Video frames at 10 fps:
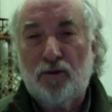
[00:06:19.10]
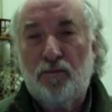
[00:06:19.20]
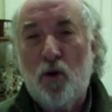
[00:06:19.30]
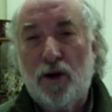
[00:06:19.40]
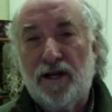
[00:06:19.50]

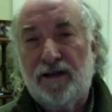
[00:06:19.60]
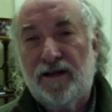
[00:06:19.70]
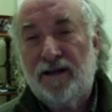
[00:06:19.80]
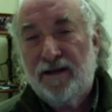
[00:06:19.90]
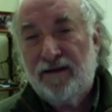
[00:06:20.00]

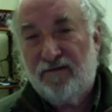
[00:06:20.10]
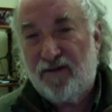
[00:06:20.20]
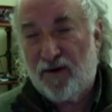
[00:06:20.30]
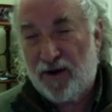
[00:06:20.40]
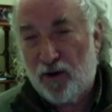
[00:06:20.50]
appointed
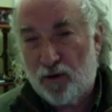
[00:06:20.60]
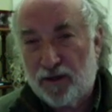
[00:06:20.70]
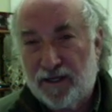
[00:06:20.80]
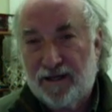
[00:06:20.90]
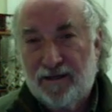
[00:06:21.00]
very
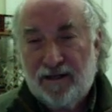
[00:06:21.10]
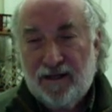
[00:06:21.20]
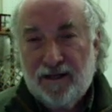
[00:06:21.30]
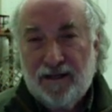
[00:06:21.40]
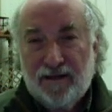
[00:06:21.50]
early.
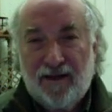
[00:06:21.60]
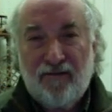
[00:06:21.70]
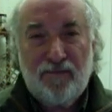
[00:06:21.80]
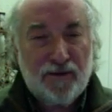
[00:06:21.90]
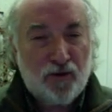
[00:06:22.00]

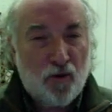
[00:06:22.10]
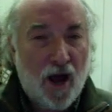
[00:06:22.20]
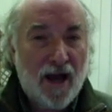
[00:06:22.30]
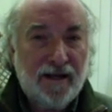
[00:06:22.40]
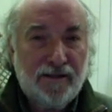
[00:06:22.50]
They've been
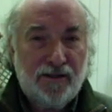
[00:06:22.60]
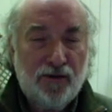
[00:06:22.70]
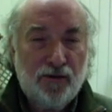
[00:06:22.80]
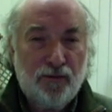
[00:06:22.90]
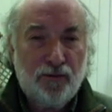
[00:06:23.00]
trying
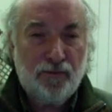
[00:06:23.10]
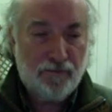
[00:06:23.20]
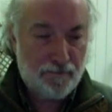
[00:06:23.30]
to